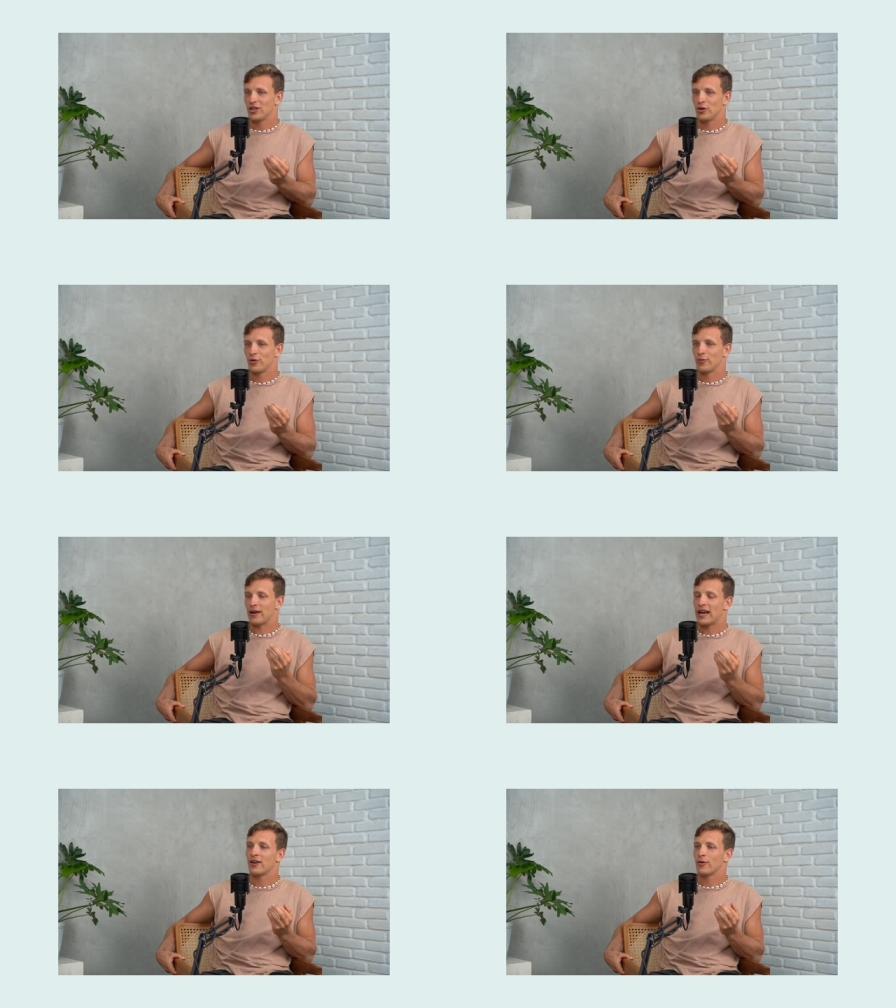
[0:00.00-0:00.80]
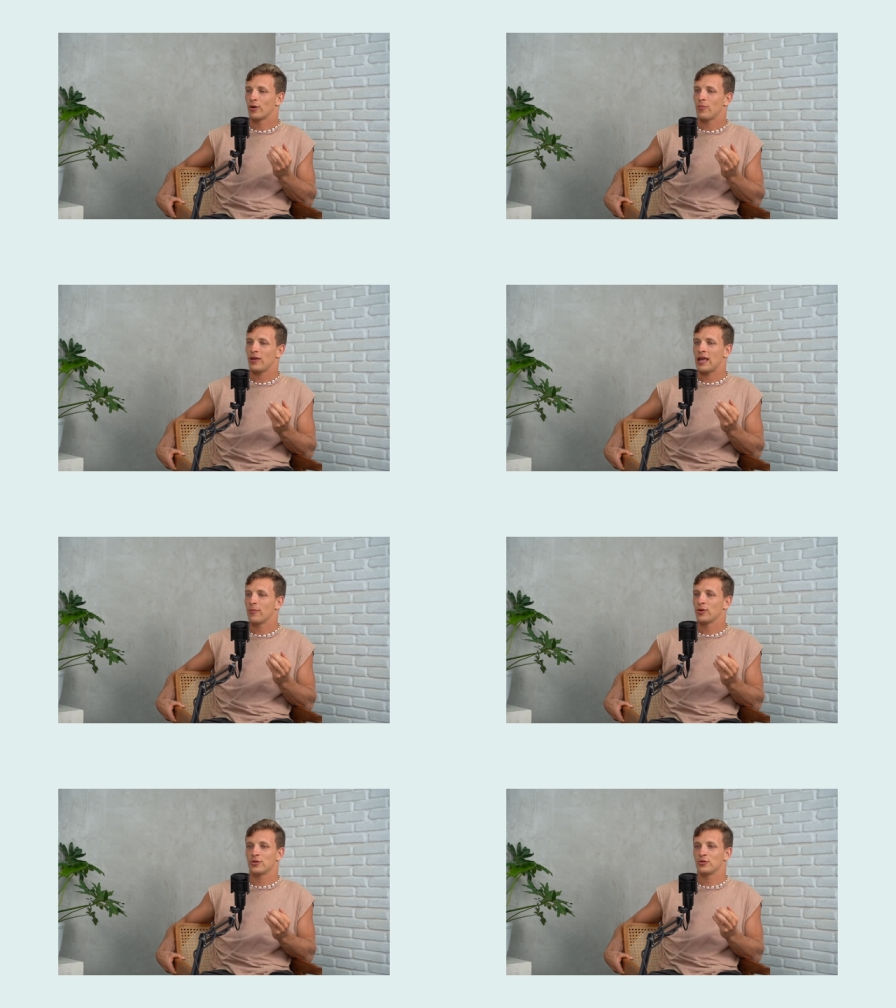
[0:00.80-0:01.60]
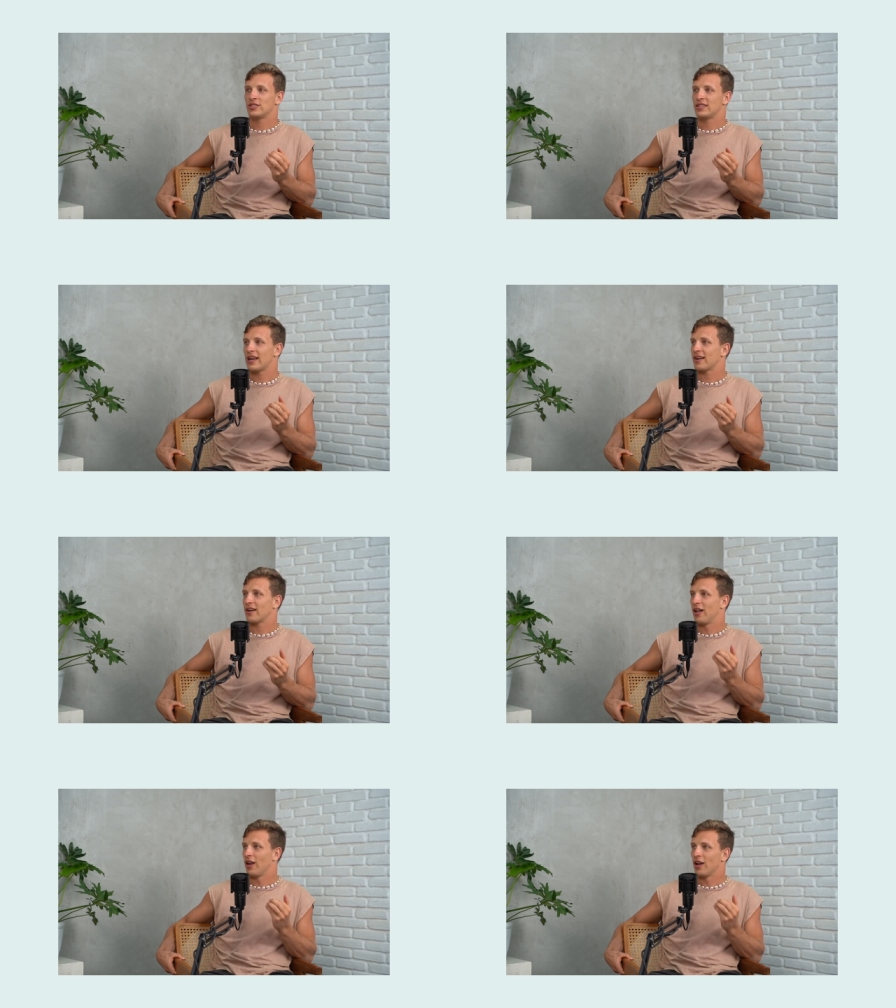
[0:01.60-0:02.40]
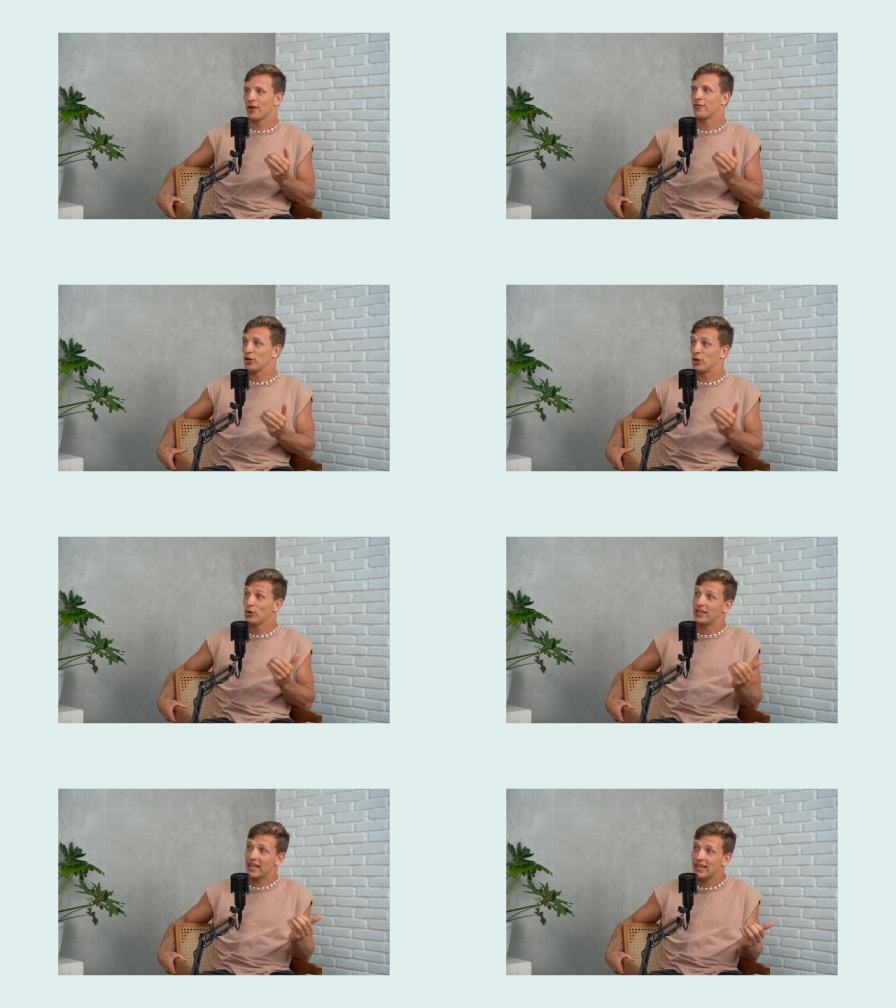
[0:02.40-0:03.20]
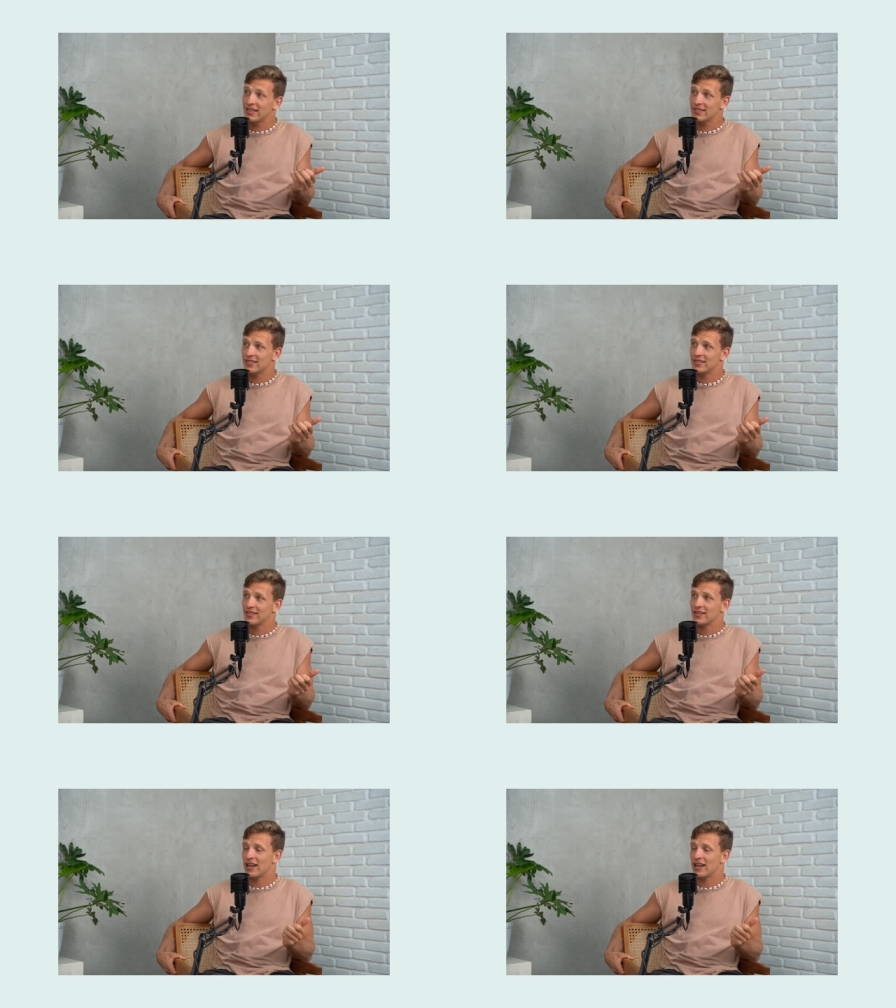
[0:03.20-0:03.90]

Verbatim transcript: You rather want to be able to stack a lot of good days,